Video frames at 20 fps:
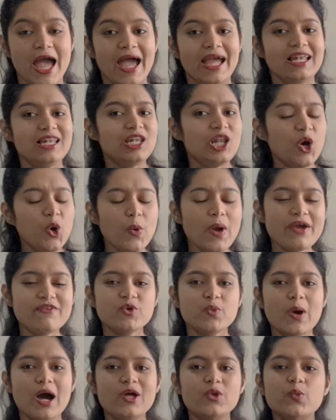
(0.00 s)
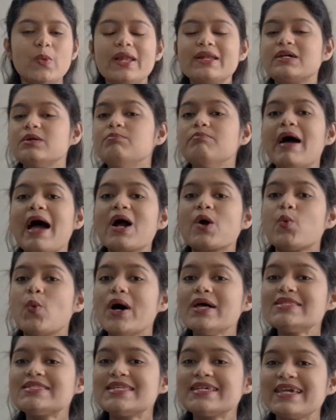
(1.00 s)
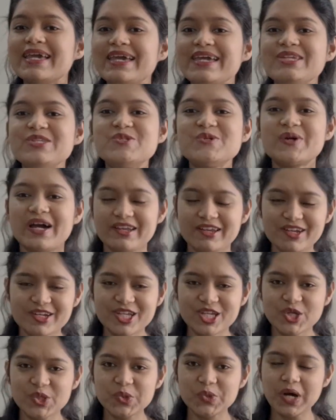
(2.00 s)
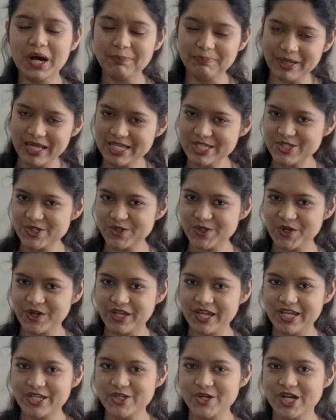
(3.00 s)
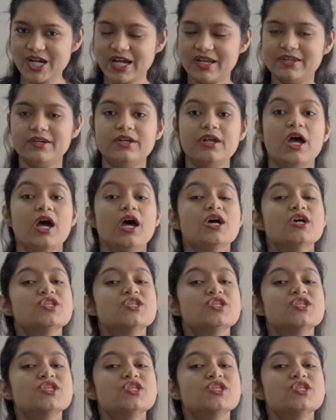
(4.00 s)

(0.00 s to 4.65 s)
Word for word: Hello everyone, welcome back once again to Career Q, a place to curate your career.